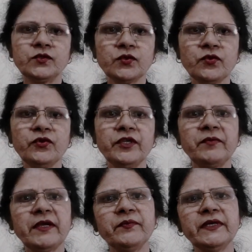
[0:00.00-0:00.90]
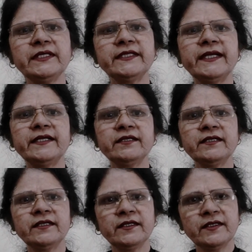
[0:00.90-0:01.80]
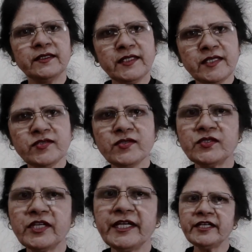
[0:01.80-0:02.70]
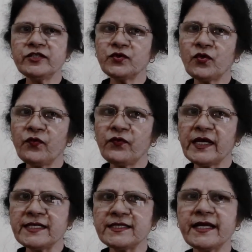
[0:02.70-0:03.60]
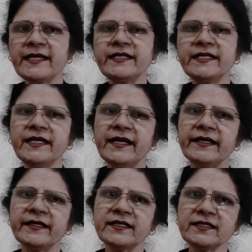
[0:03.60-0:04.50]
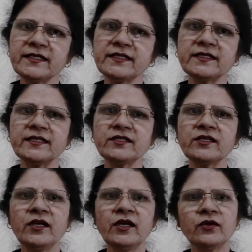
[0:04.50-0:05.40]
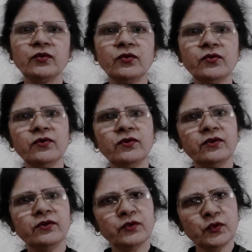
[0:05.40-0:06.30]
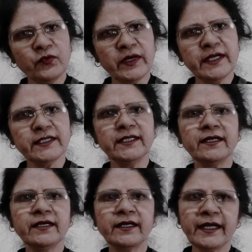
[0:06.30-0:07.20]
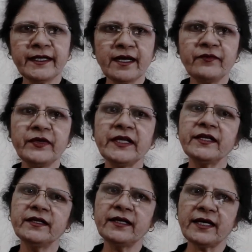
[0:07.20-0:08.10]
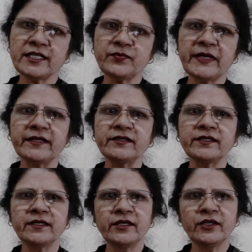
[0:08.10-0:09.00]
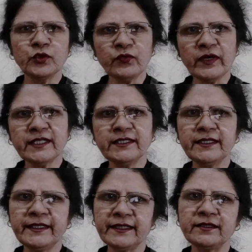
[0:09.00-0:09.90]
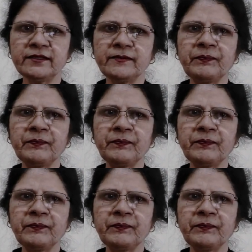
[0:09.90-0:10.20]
So remember that these states of anxiety and restlessness go toward the cadaveric aspect, toward the death.